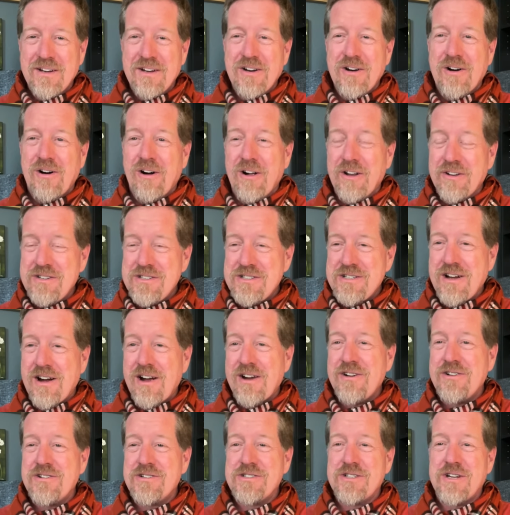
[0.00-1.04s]
All
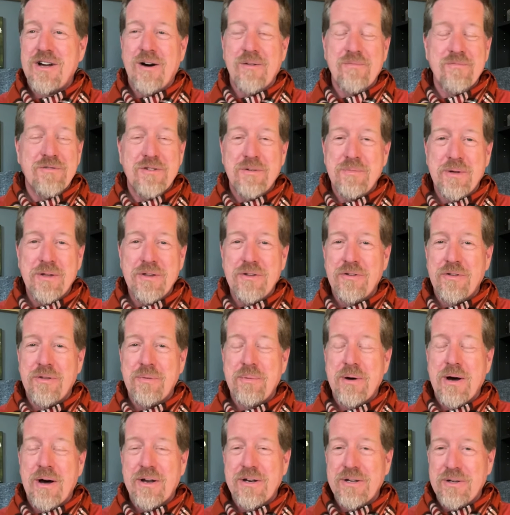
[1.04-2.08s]
desires come from either the
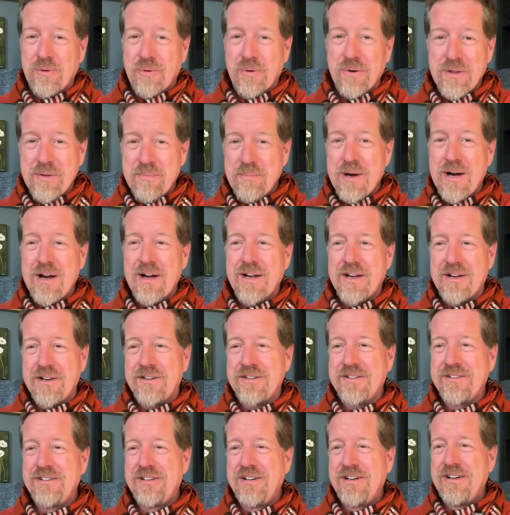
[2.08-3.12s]
body or the mind,
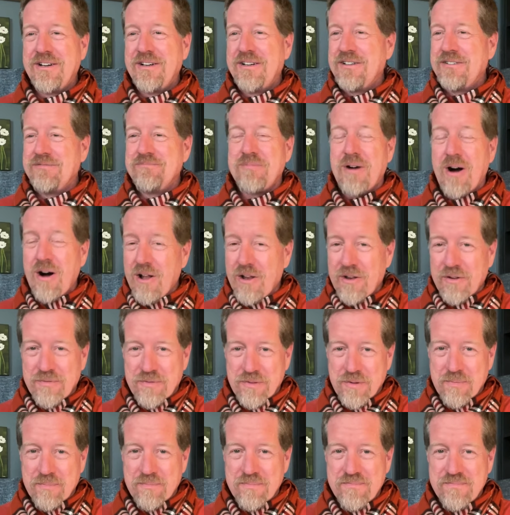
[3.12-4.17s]
all of
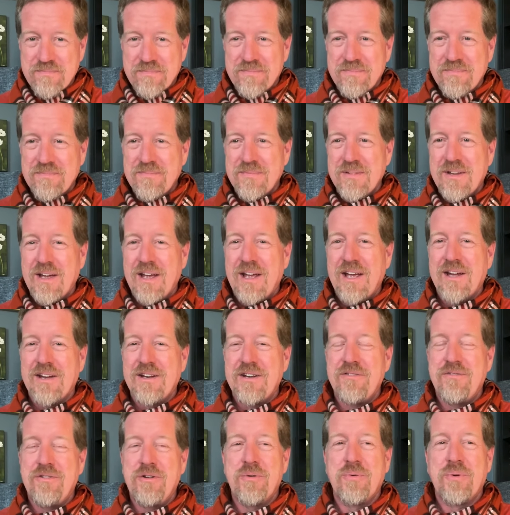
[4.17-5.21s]
them. And
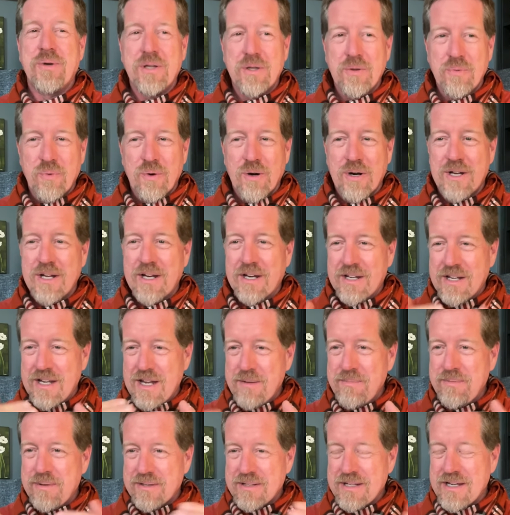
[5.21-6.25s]
if you really work at
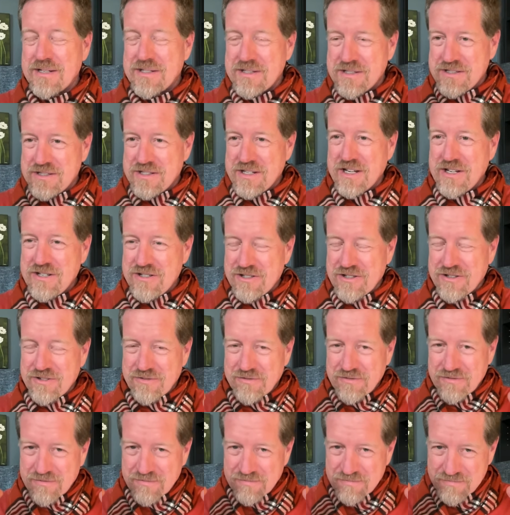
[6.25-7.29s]
keeping that
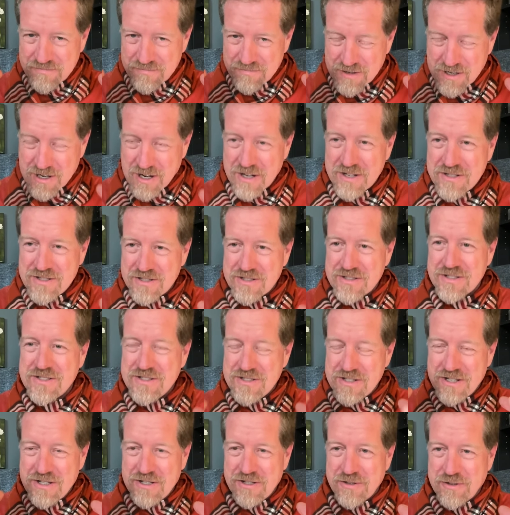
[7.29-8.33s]
distinction conscious
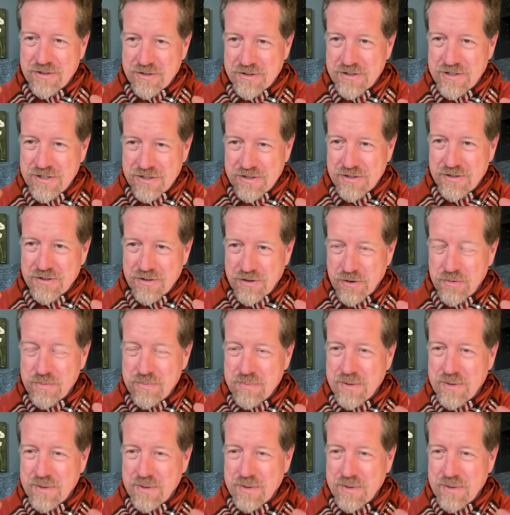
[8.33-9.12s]
in your own